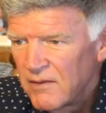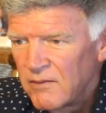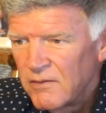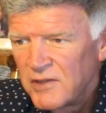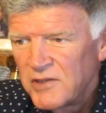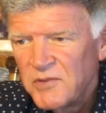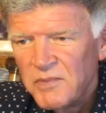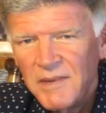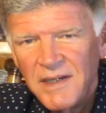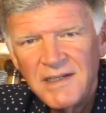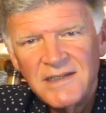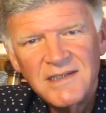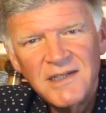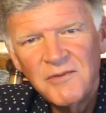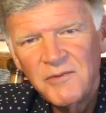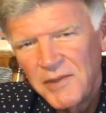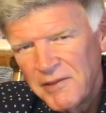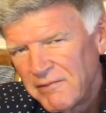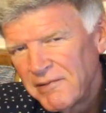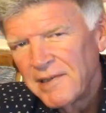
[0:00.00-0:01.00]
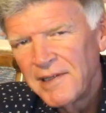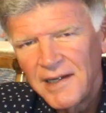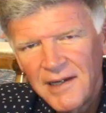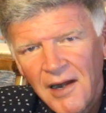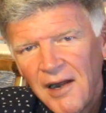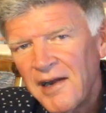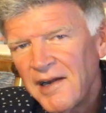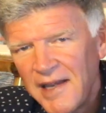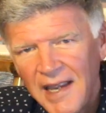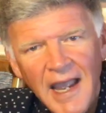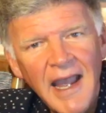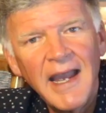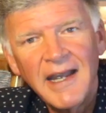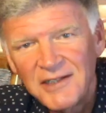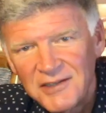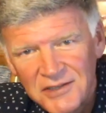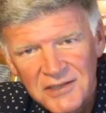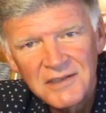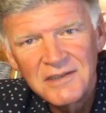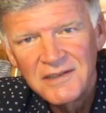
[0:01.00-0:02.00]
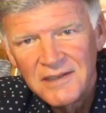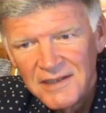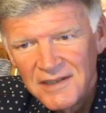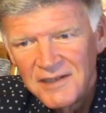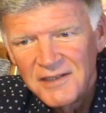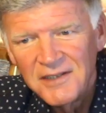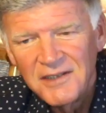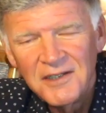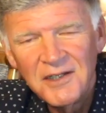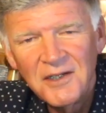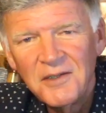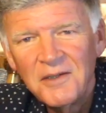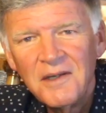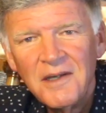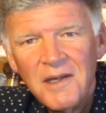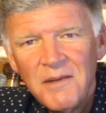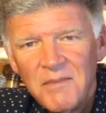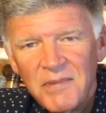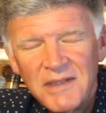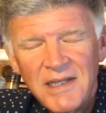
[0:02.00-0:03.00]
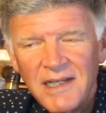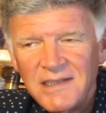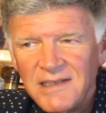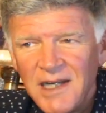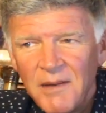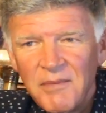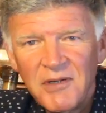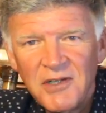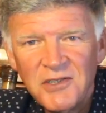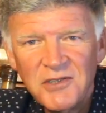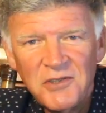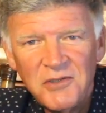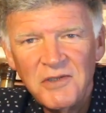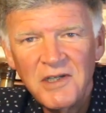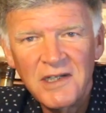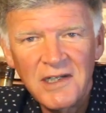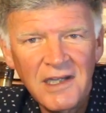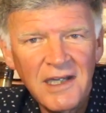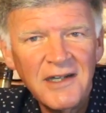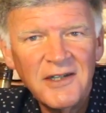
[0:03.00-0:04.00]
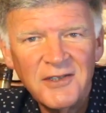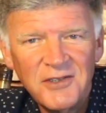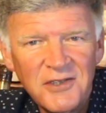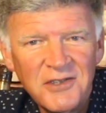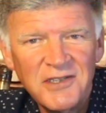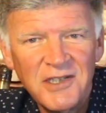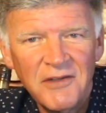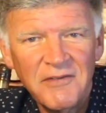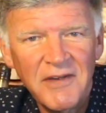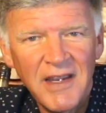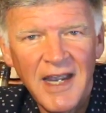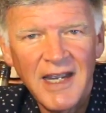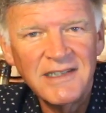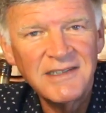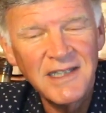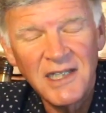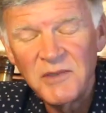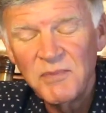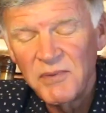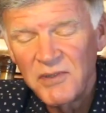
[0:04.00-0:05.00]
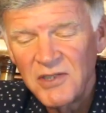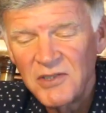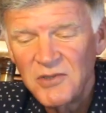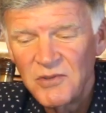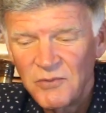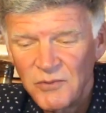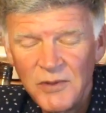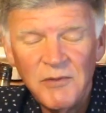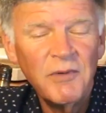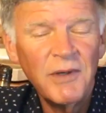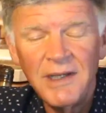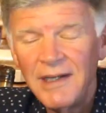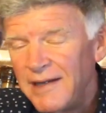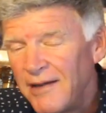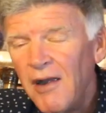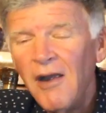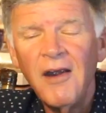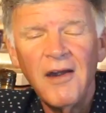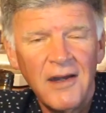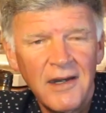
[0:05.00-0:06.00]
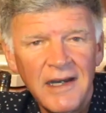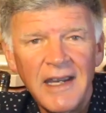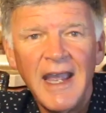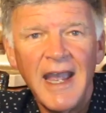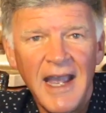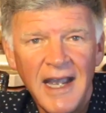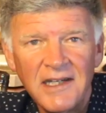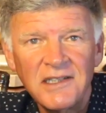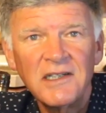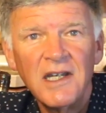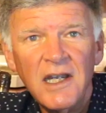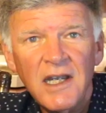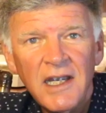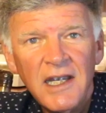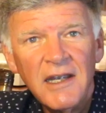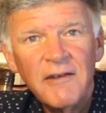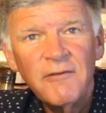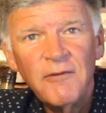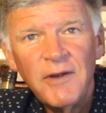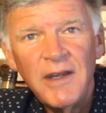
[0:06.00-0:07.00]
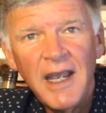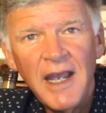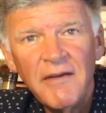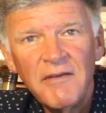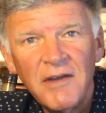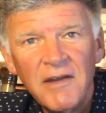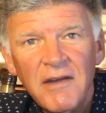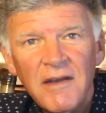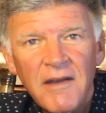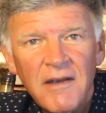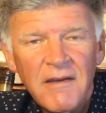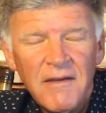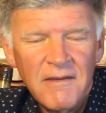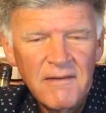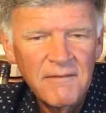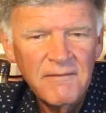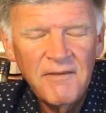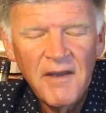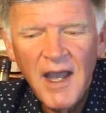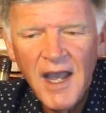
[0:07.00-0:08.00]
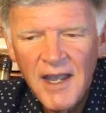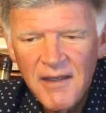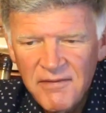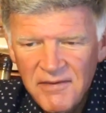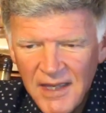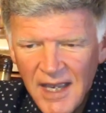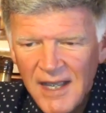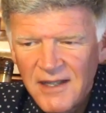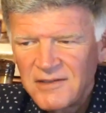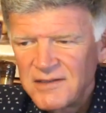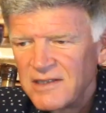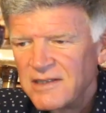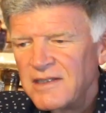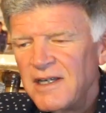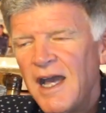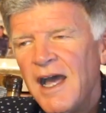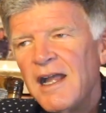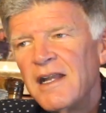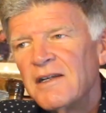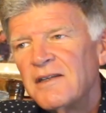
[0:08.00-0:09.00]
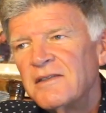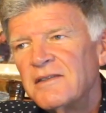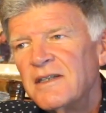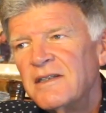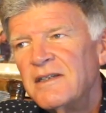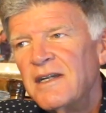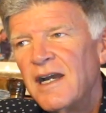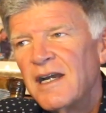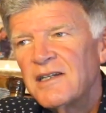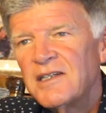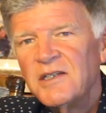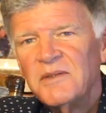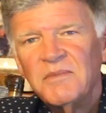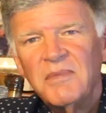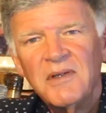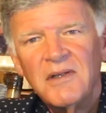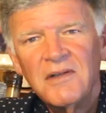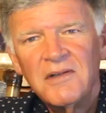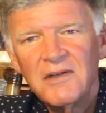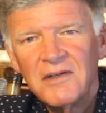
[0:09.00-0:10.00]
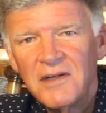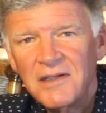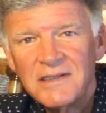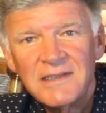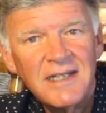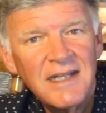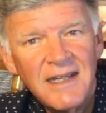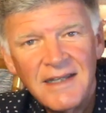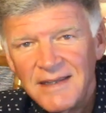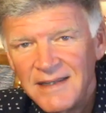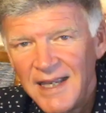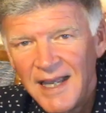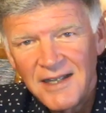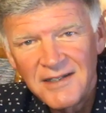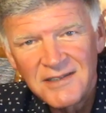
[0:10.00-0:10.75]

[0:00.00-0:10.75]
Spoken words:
which means that we really are cash, you know. But that's not because you declared yourself cash, that's because we really are cash. If we have a $5,000 deductible or a $10,000